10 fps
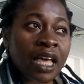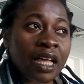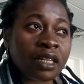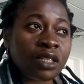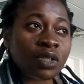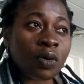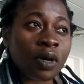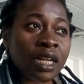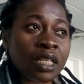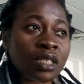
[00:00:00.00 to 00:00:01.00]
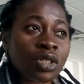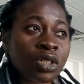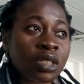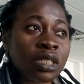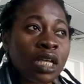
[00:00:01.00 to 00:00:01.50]
and this
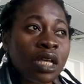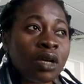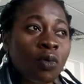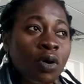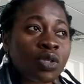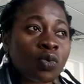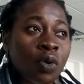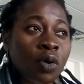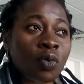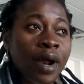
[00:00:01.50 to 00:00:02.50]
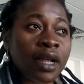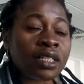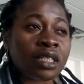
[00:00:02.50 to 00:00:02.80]
organization works worldwide